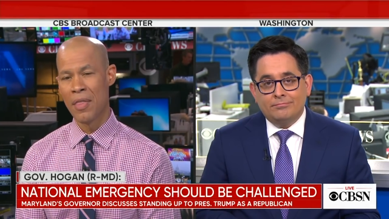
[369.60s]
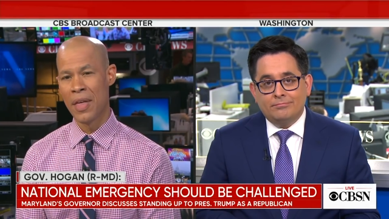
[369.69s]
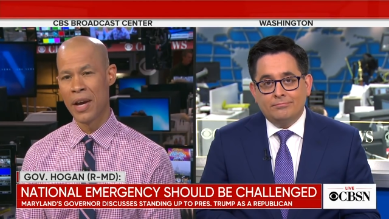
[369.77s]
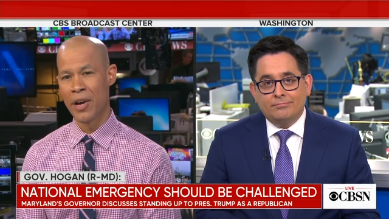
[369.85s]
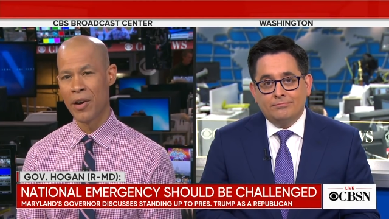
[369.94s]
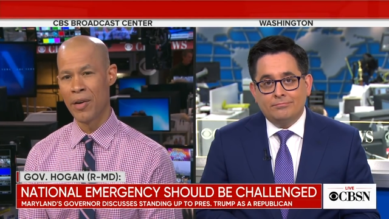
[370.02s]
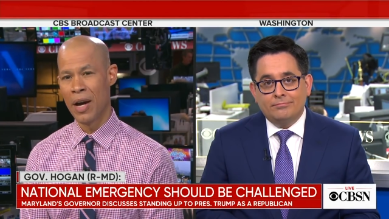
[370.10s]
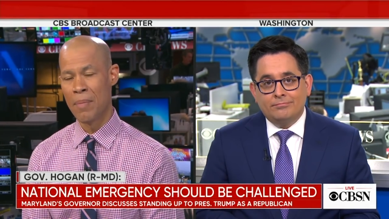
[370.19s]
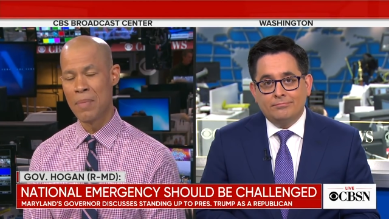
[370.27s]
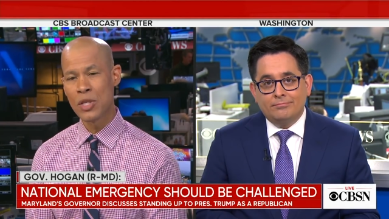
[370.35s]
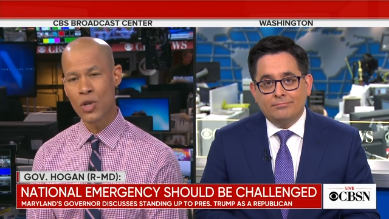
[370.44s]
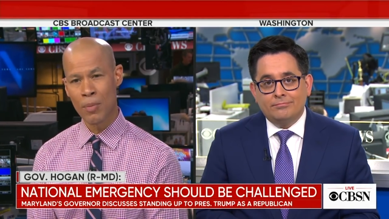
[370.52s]
Speaker 1: their uh,
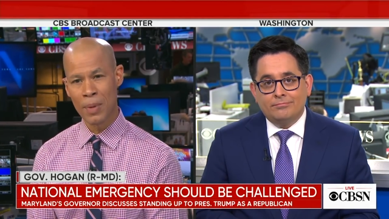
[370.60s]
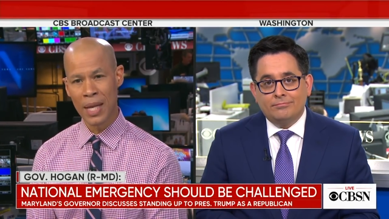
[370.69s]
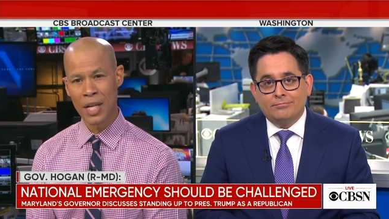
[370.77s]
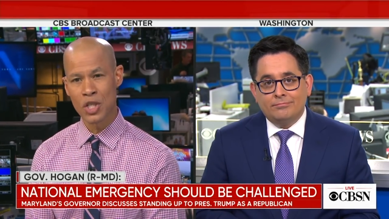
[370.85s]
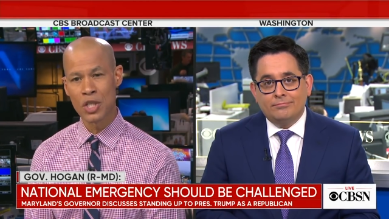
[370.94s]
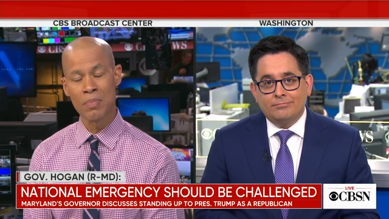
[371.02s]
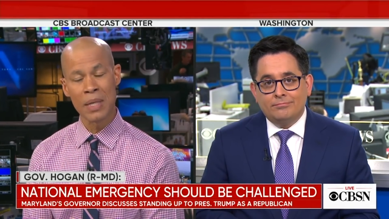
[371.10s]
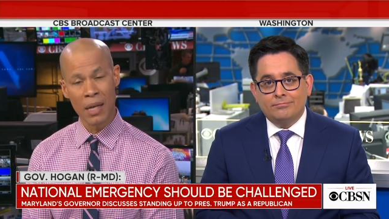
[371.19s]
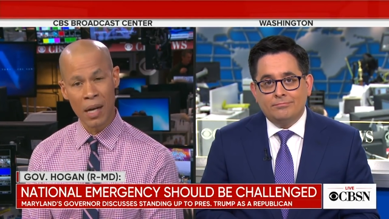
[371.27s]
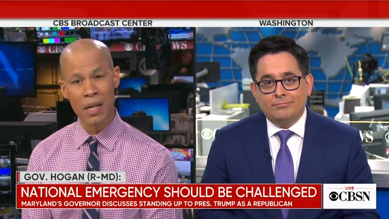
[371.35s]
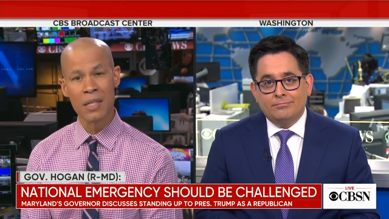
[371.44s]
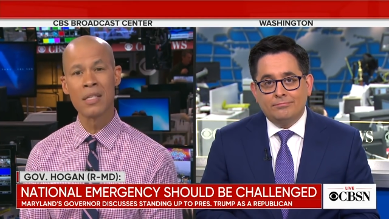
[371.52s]
midterm elections
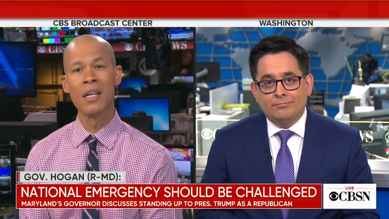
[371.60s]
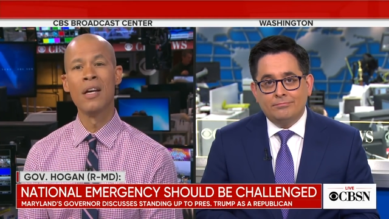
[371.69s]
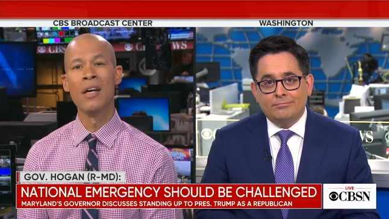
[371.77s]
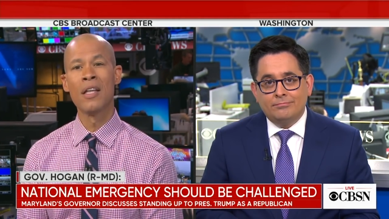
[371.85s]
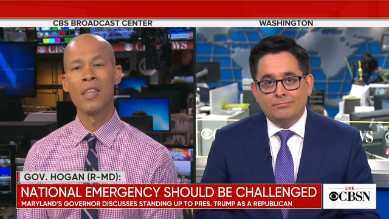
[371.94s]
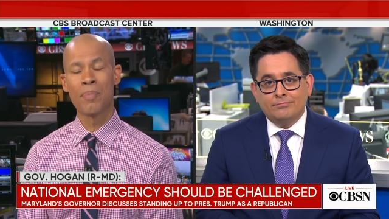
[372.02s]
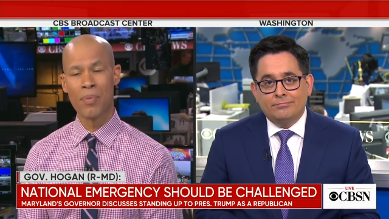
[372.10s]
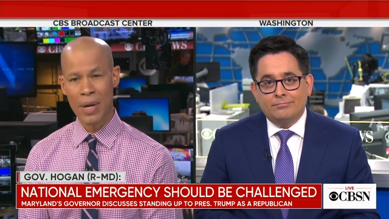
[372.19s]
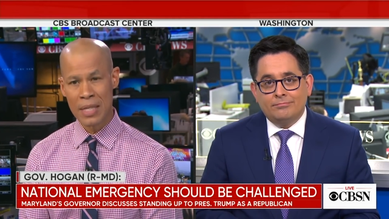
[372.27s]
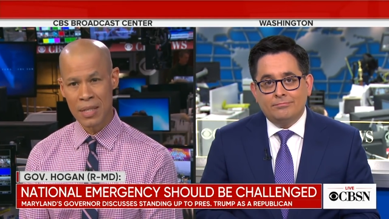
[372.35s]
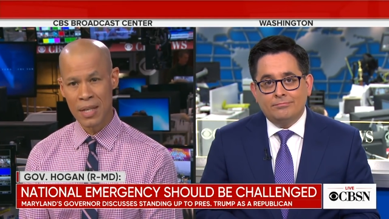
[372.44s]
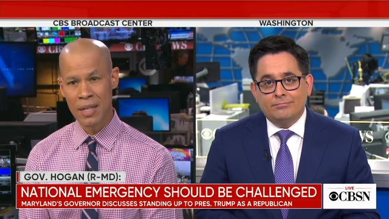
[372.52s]
because the
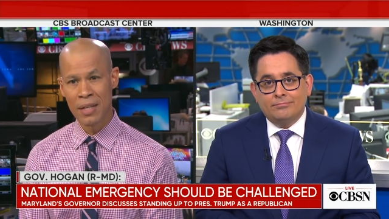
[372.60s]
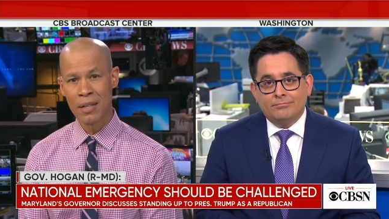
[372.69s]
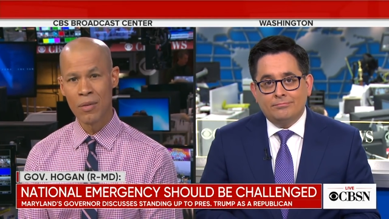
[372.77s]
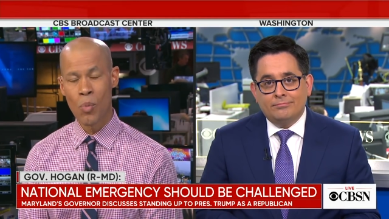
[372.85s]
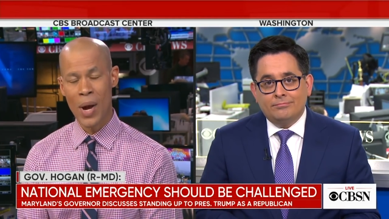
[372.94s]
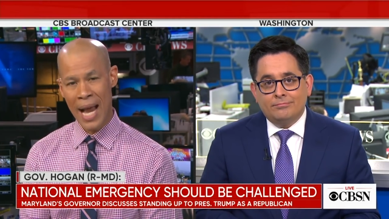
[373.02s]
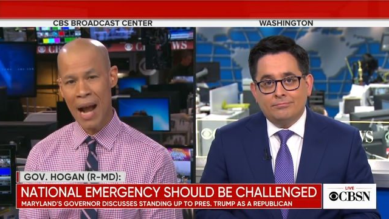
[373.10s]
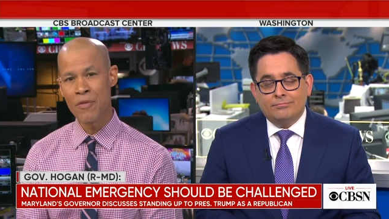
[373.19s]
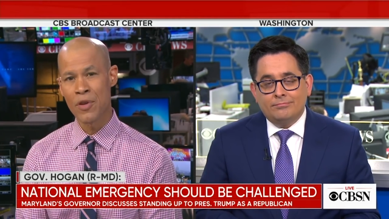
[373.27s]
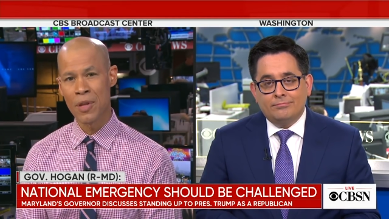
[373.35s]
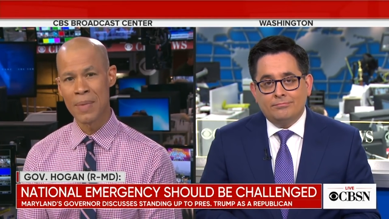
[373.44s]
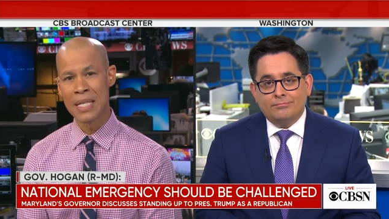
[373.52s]
president went after
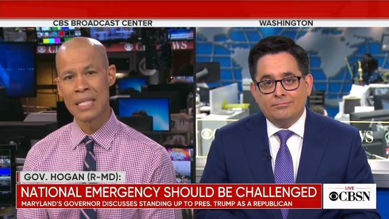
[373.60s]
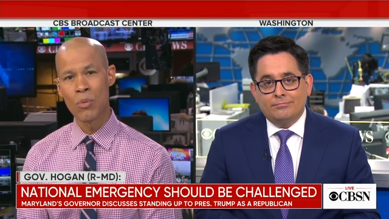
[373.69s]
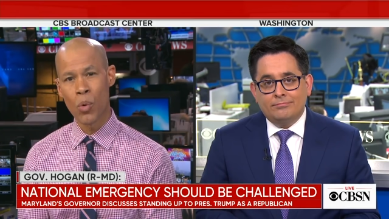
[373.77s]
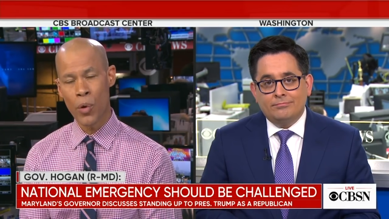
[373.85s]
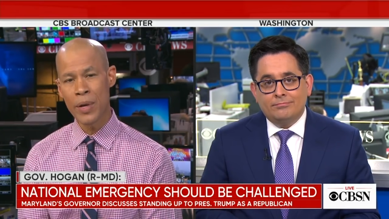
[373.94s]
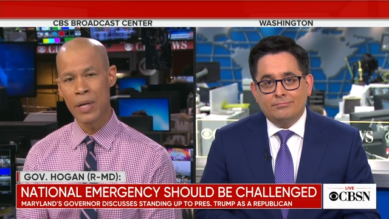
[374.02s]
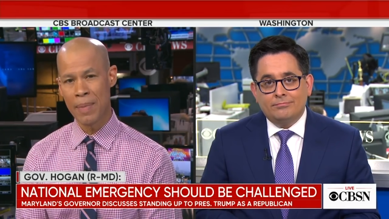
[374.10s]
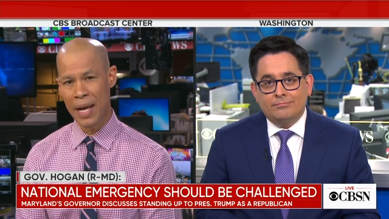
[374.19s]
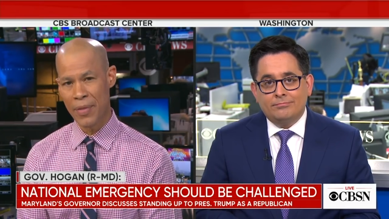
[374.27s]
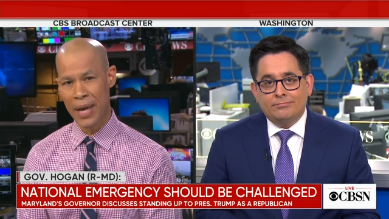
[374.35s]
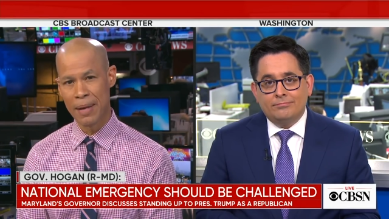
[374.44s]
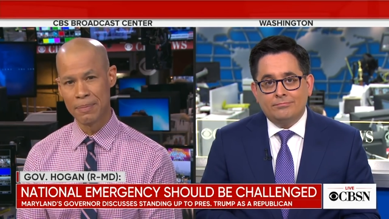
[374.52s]
them. Is he worried about
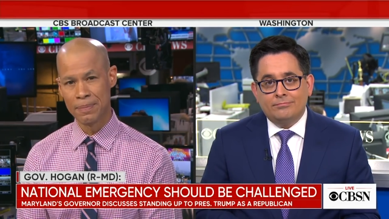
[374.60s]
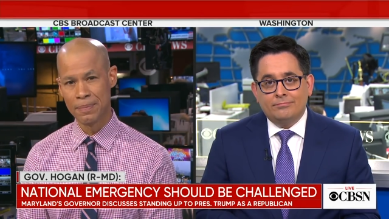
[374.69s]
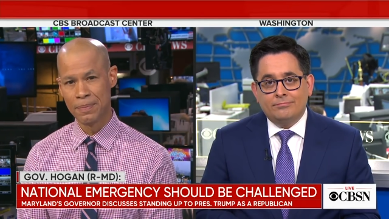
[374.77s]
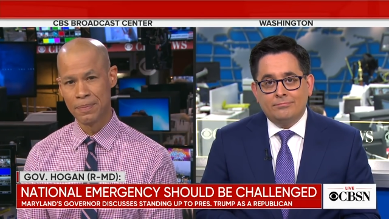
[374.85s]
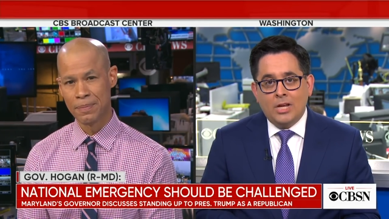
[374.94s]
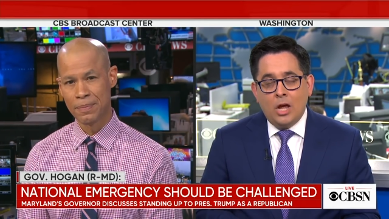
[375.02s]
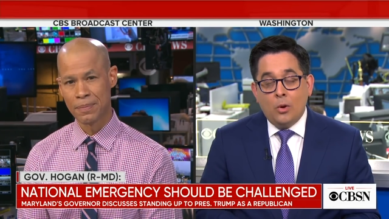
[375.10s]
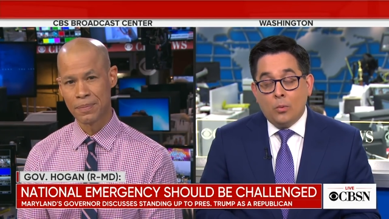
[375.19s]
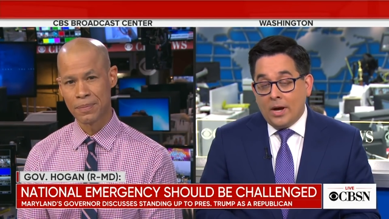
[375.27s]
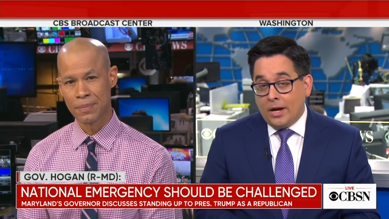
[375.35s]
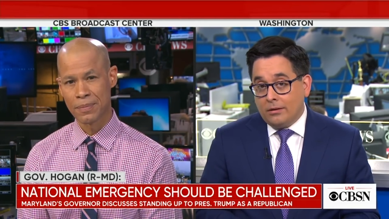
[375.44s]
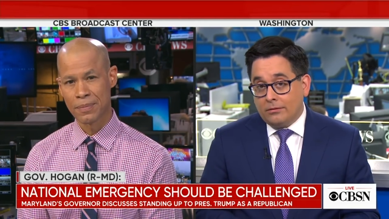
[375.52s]
that?
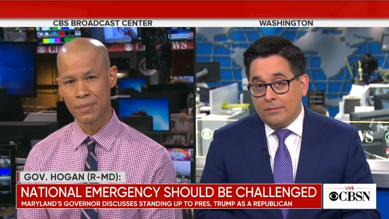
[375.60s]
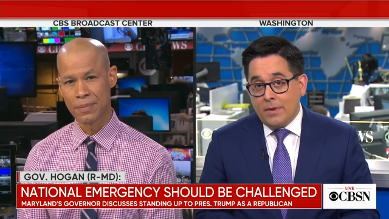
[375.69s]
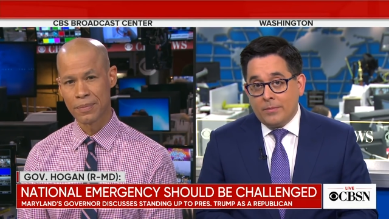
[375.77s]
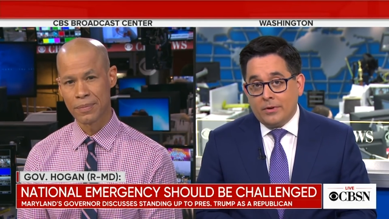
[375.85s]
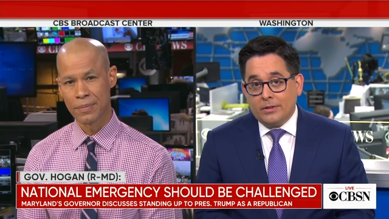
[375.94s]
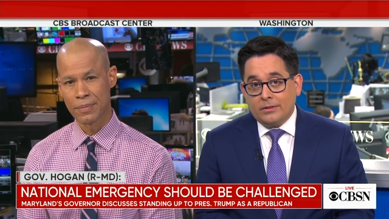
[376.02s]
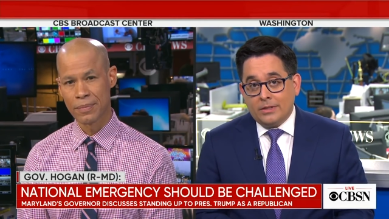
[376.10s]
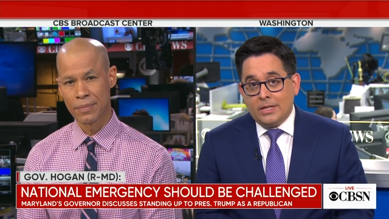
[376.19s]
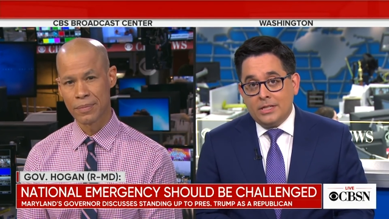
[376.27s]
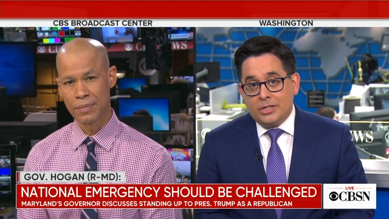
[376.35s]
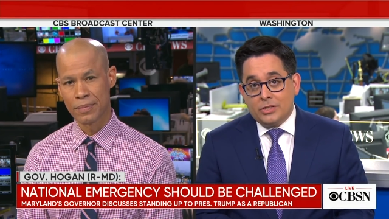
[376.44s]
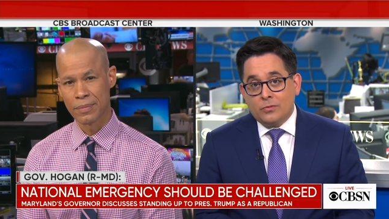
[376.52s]
Speaker 2: Well, remember, he
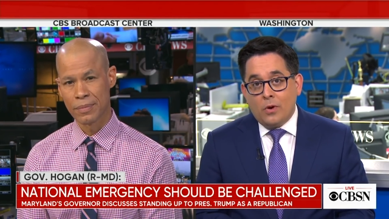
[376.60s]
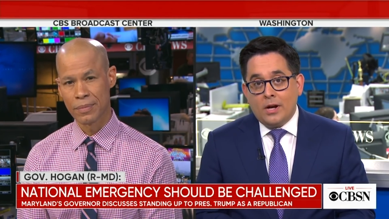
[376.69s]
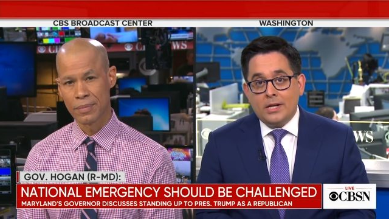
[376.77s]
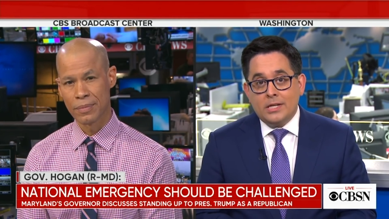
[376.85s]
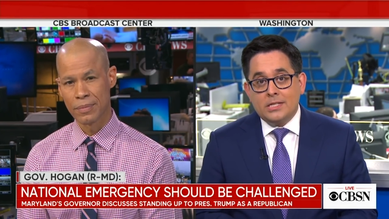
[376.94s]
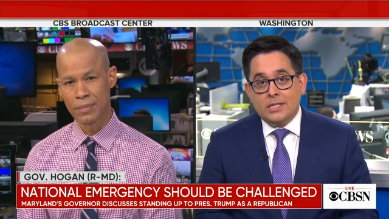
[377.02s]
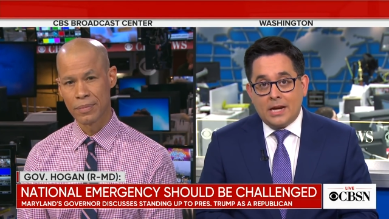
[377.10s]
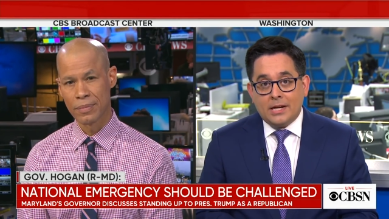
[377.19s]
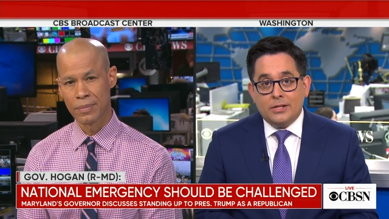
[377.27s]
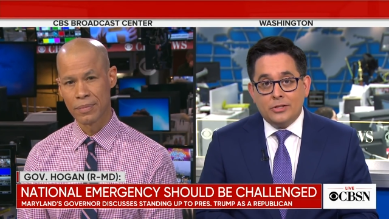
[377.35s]
just won his second